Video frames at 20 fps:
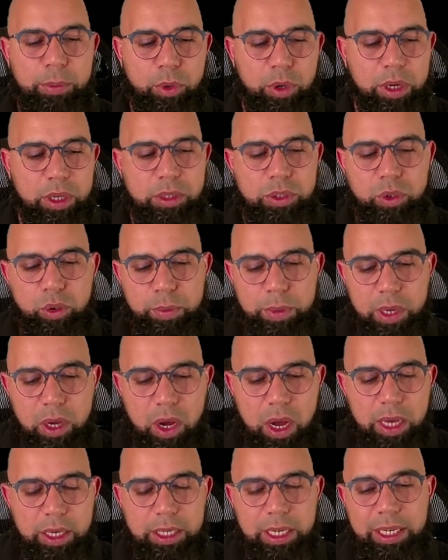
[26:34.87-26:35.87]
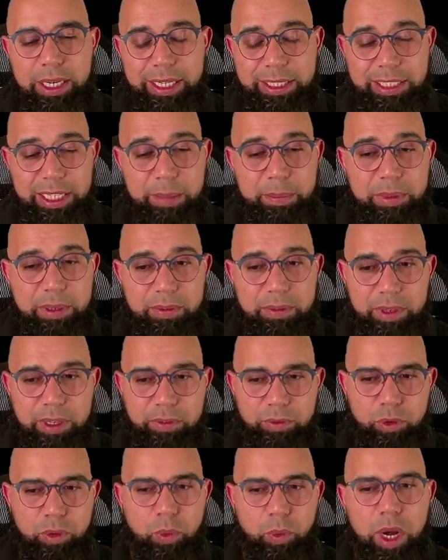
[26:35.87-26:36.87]
or consuming content, except
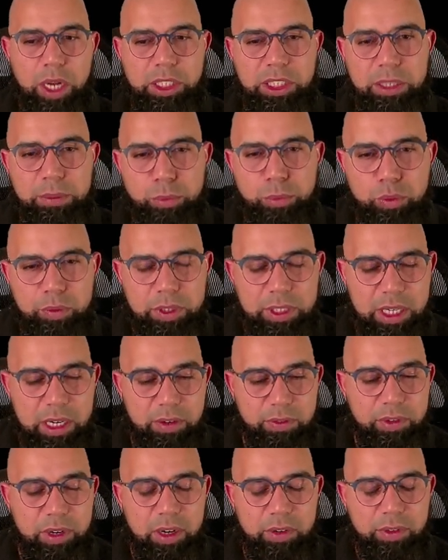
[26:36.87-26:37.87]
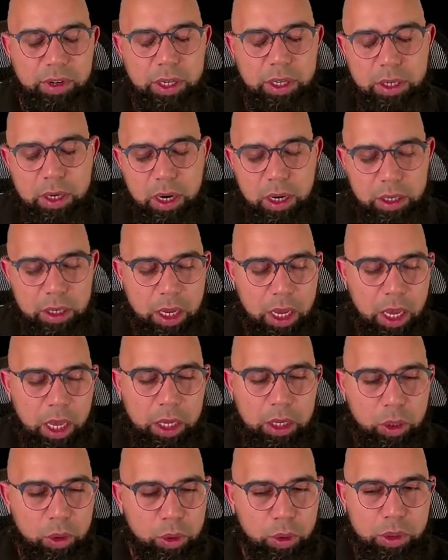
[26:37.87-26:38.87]
if you're watching movies that are very, very dark.
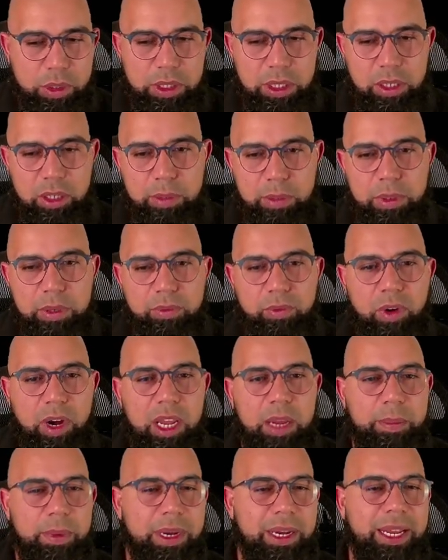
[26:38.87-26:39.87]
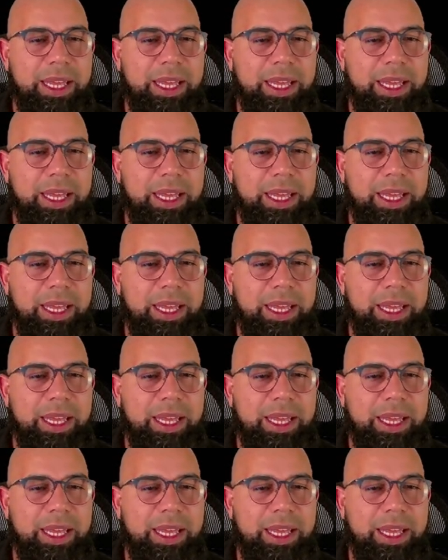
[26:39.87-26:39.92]
You'll notice a little bit of graying, but